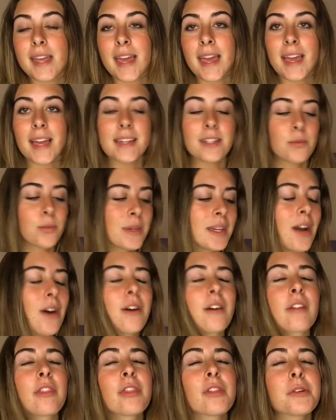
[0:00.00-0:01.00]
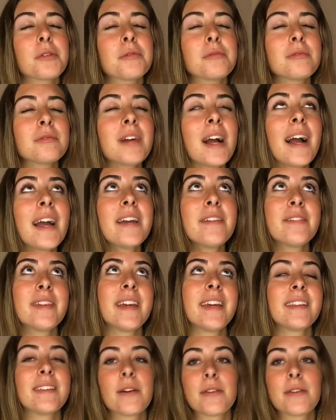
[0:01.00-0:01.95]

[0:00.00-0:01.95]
And we are thriving.